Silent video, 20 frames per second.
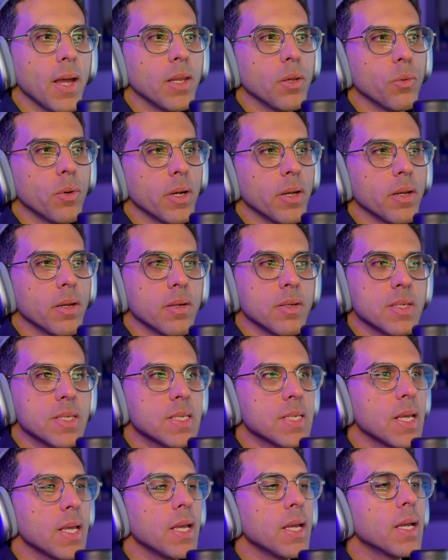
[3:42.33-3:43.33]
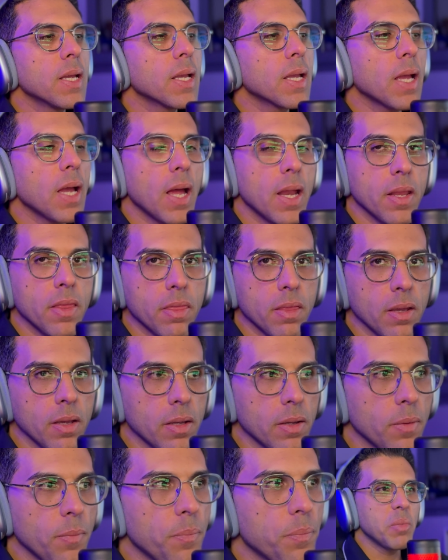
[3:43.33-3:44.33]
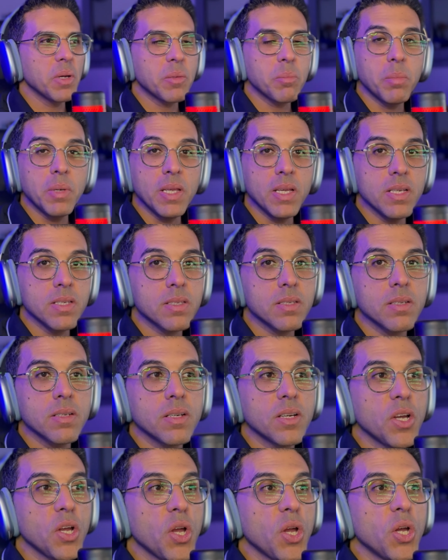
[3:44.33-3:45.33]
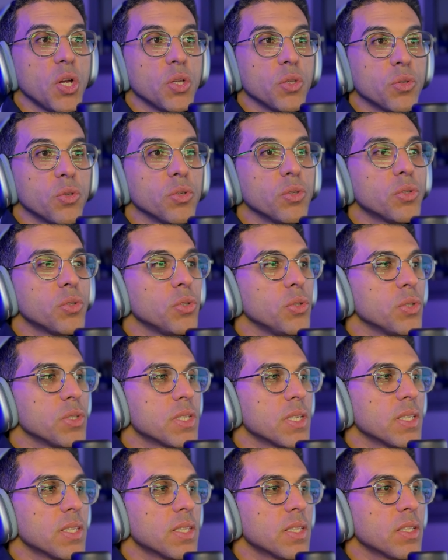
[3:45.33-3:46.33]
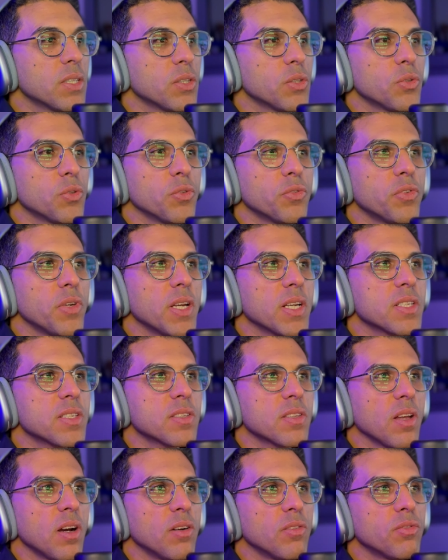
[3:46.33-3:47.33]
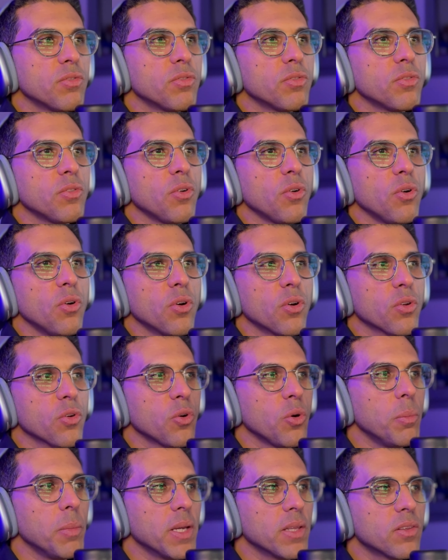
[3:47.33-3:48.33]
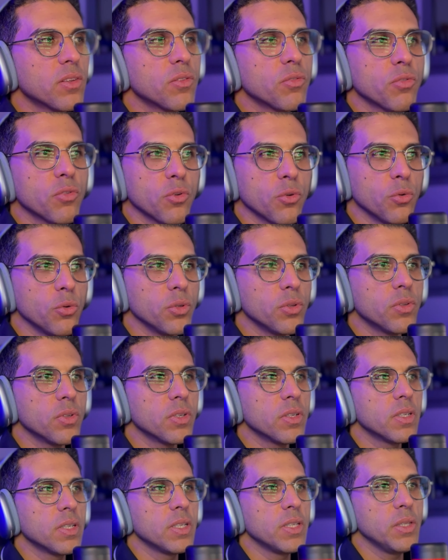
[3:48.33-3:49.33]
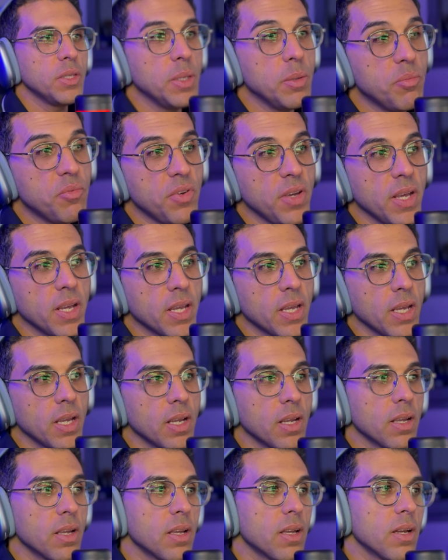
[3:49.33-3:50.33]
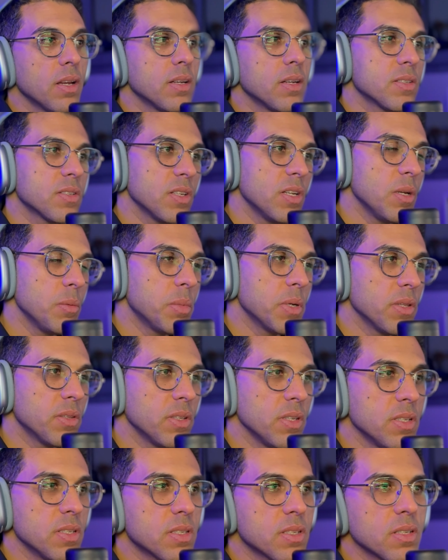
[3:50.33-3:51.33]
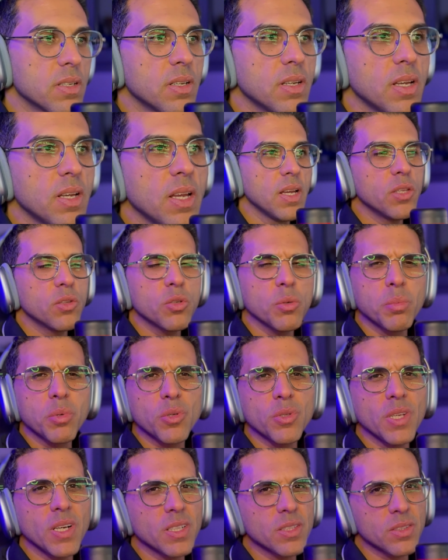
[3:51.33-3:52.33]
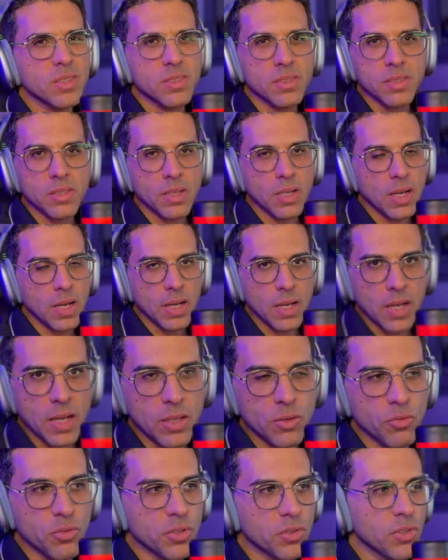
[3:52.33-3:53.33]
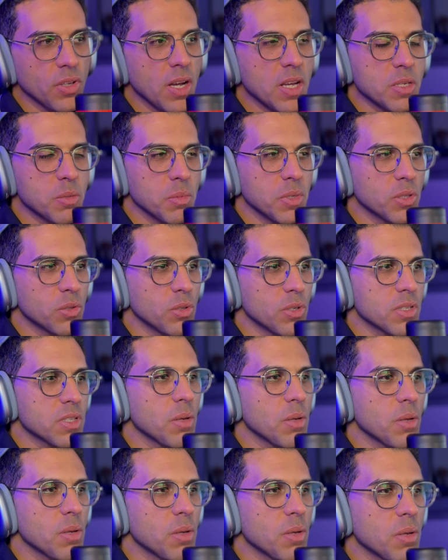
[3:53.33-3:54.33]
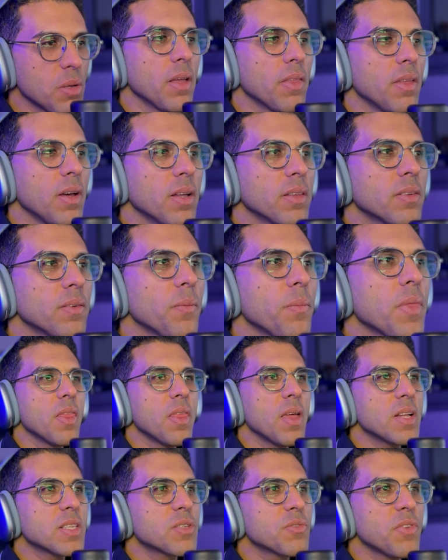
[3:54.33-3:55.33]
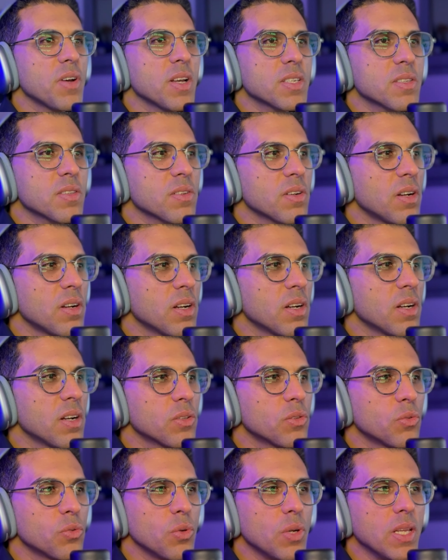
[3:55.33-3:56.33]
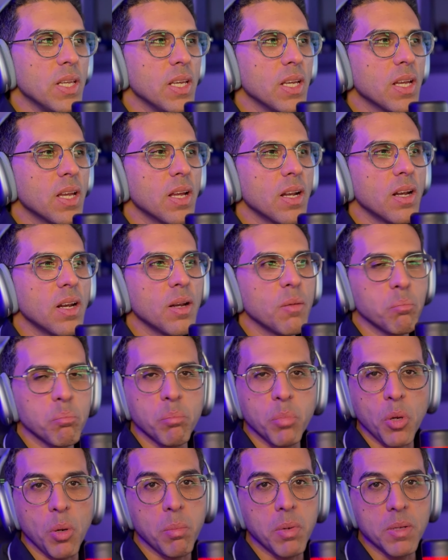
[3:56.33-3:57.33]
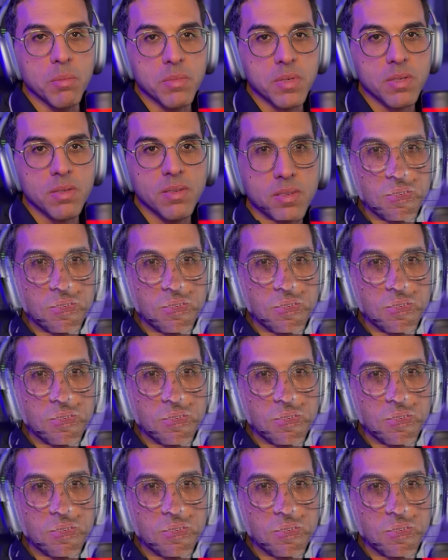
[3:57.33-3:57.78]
anyone saying anything, but please don't use it to fake stuff or commit fraud, deep faking celebrities into product advertisement or something like that. That's fast track to legal problems.